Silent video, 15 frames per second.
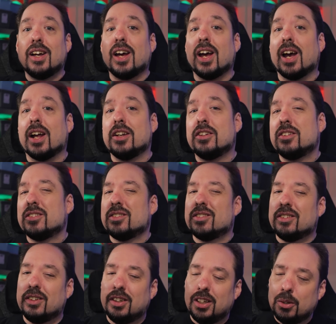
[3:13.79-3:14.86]
and
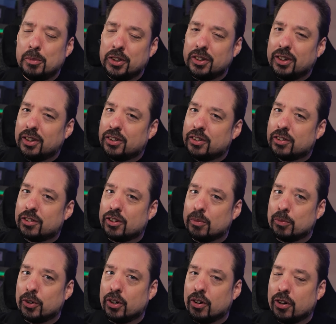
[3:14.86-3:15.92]
limited in
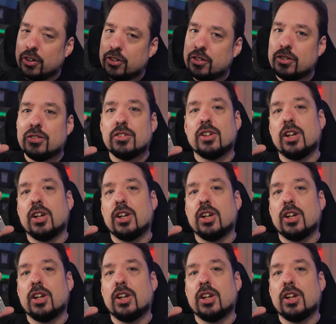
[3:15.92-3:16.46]
some regards,